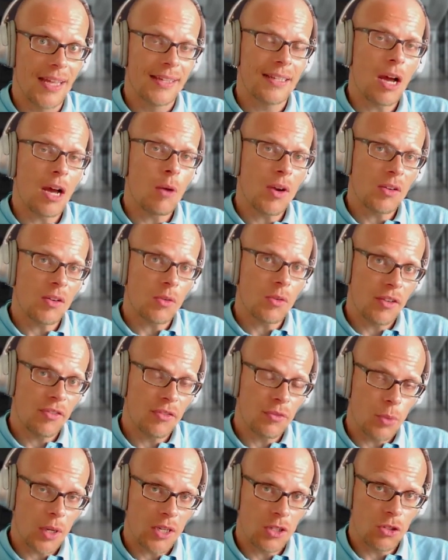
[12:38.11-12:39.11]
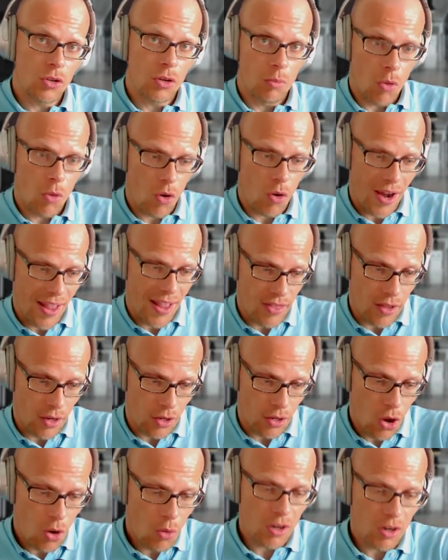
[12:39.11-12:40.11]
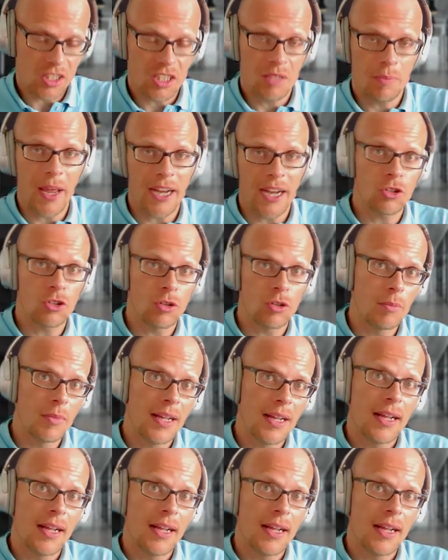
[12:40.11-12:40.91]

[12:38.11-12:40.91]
Now, when you're more at the lower spectrum,